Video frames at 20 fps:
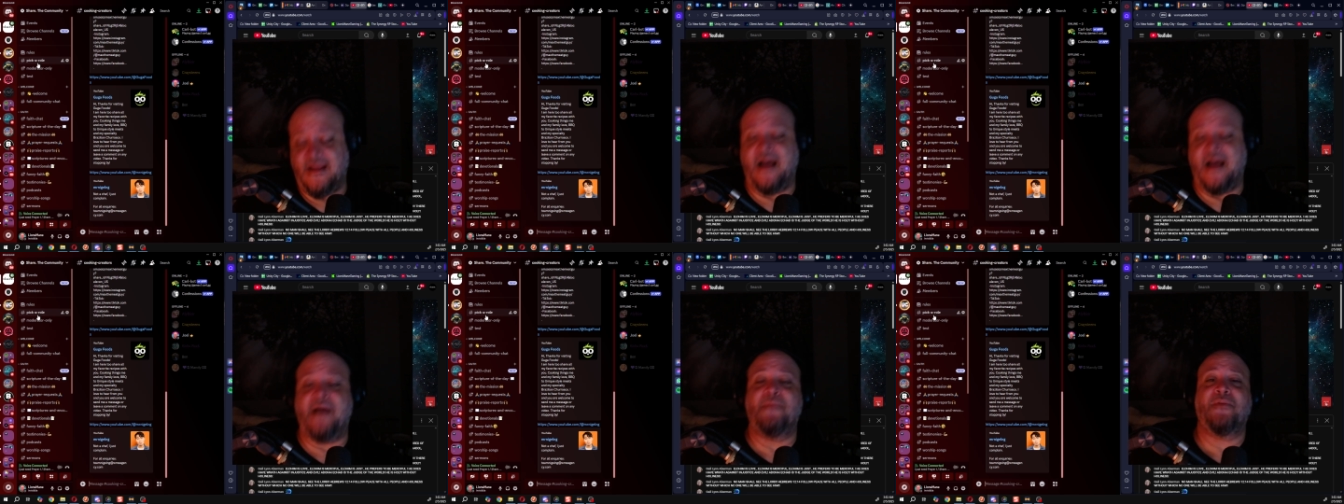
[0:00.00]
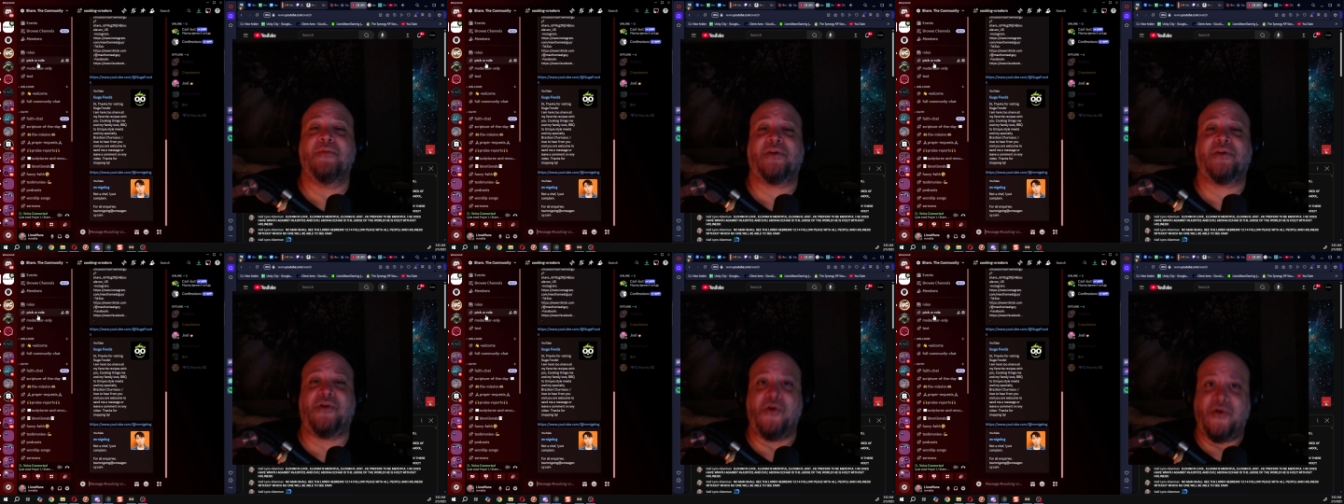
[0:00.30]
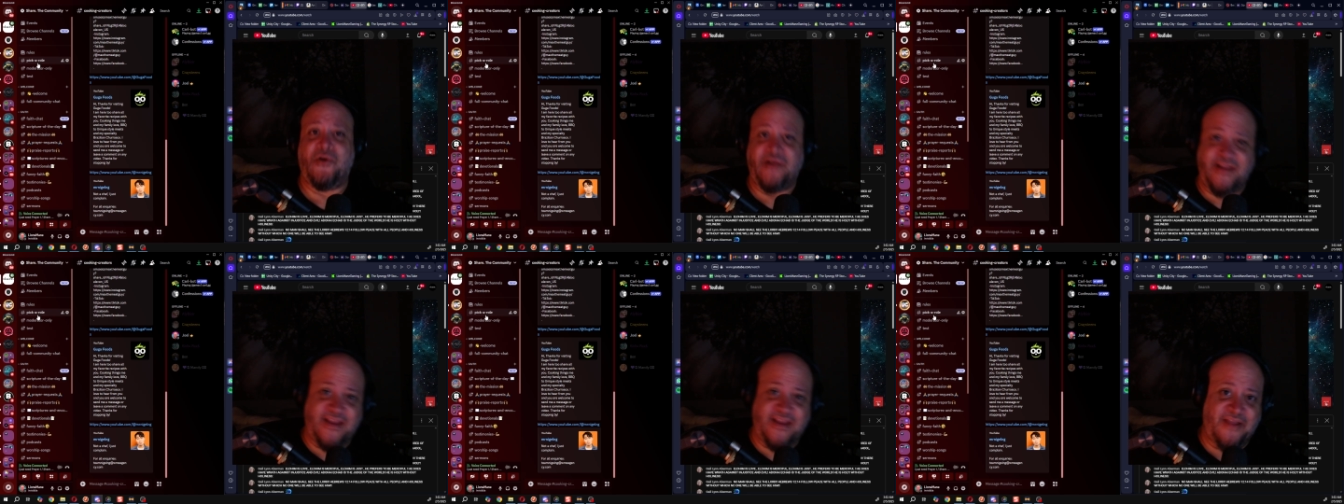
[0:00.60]
I'm
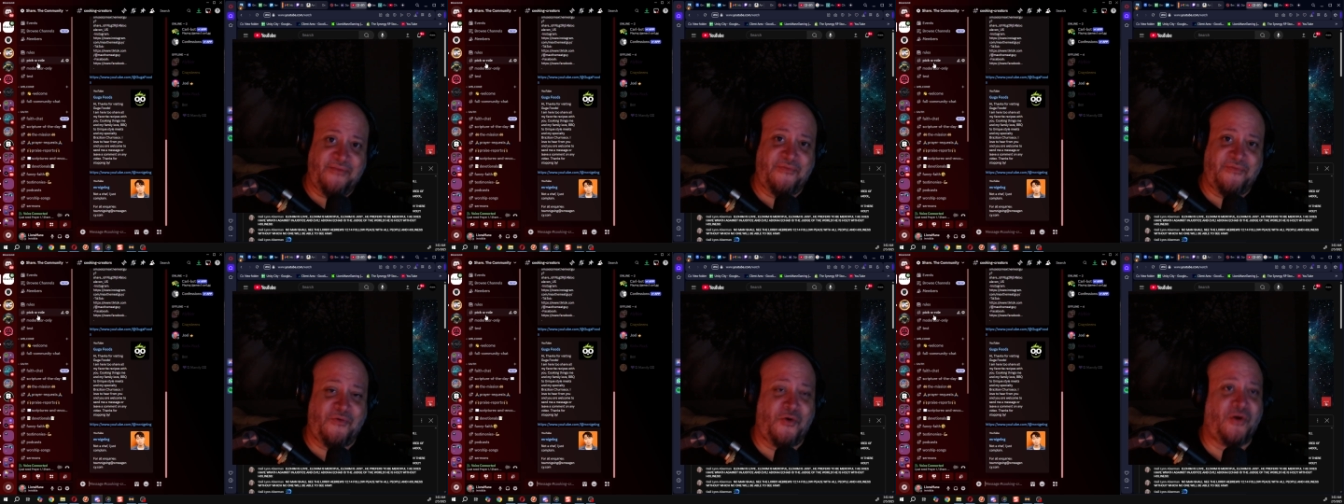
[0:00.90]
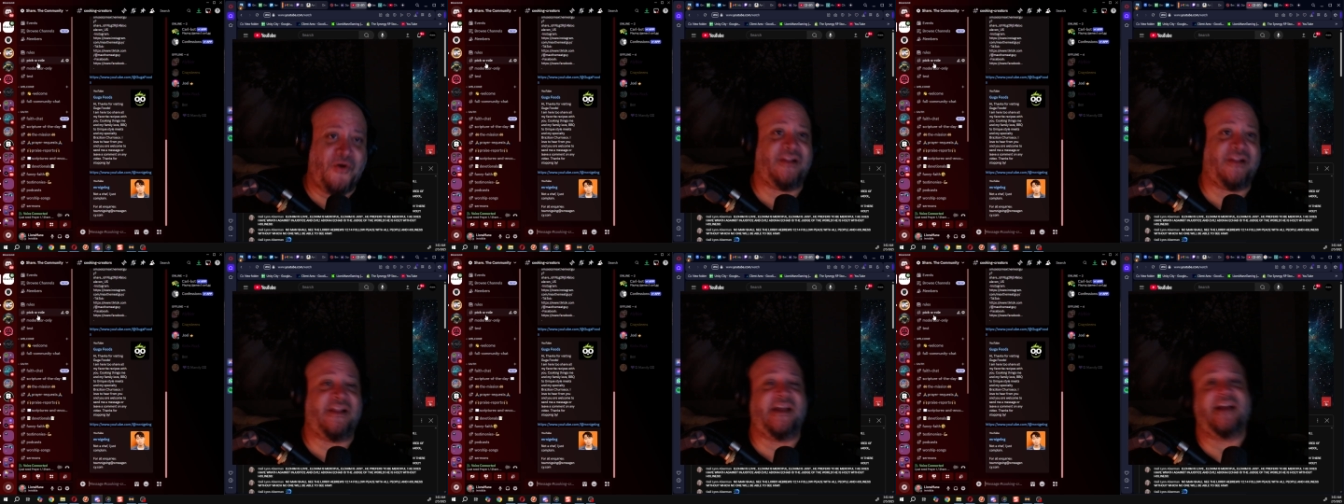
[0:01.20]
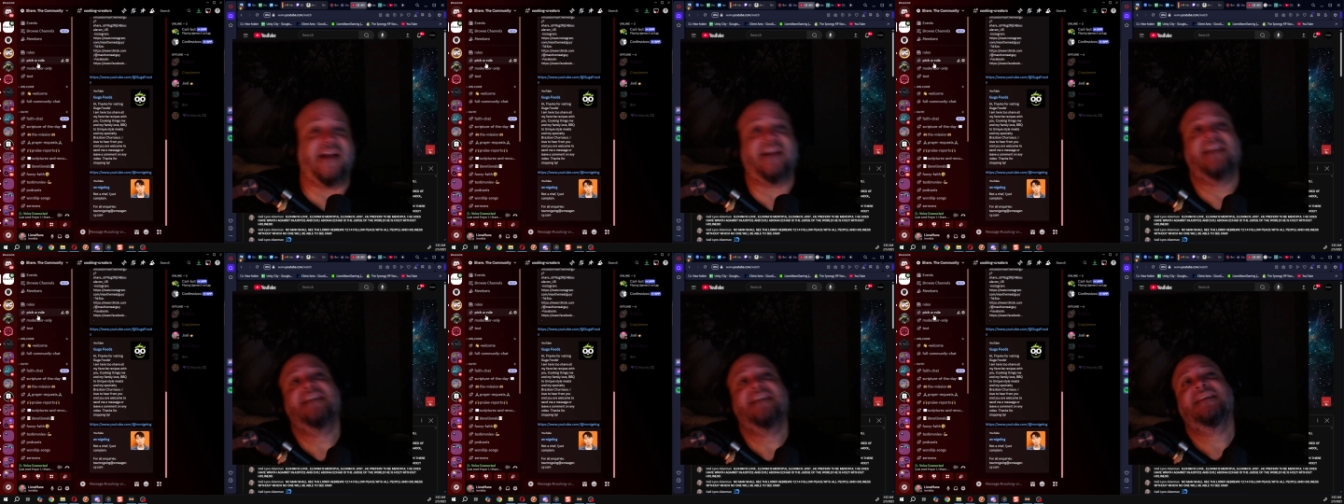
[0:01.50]
recording it at 4
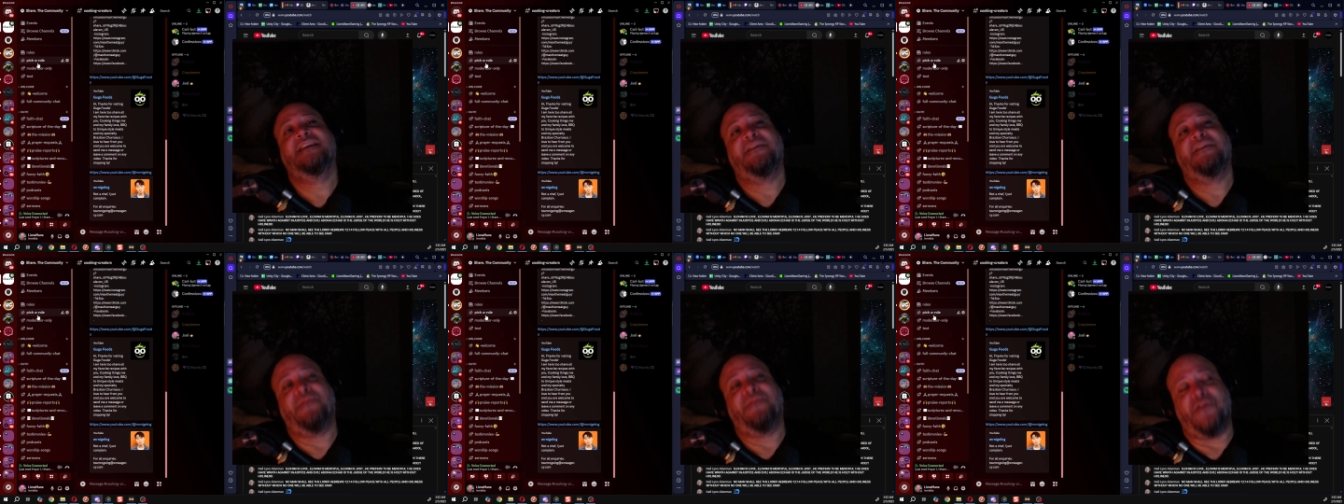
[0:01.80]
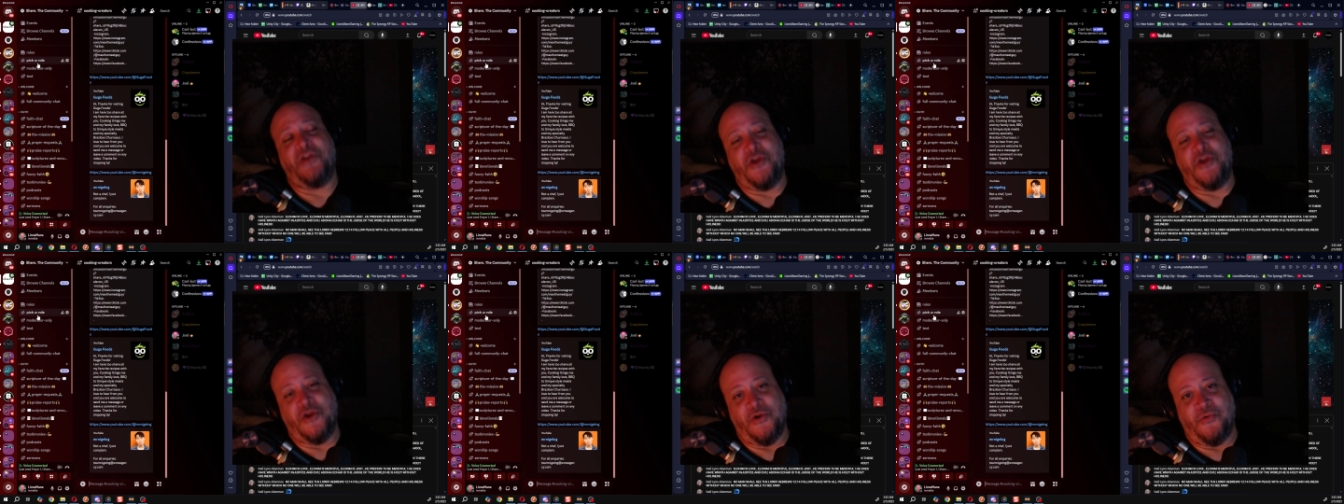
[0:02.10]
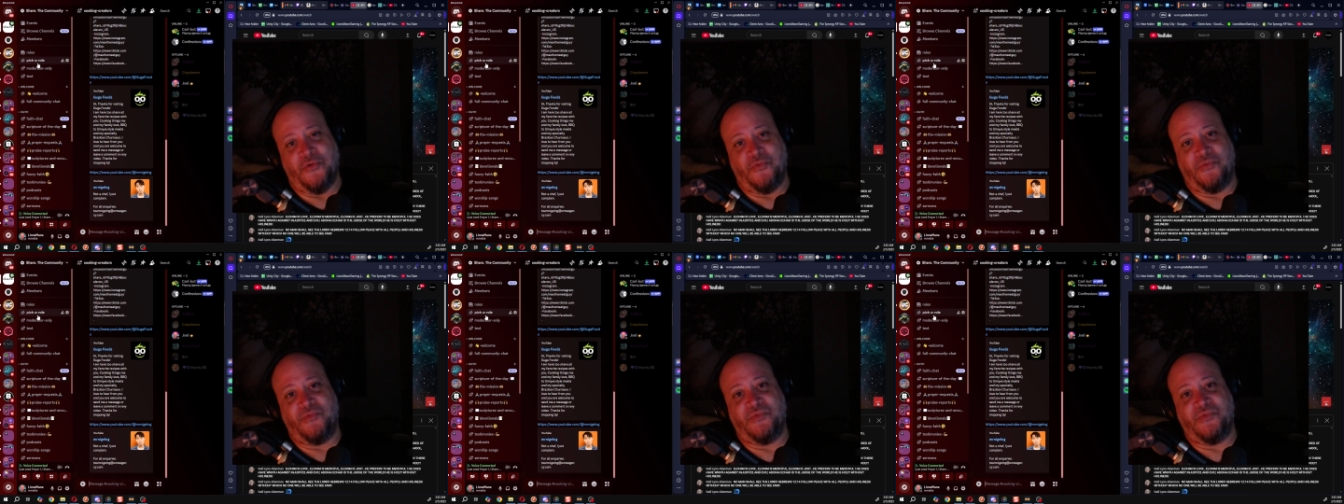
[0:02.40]
o'clock for you to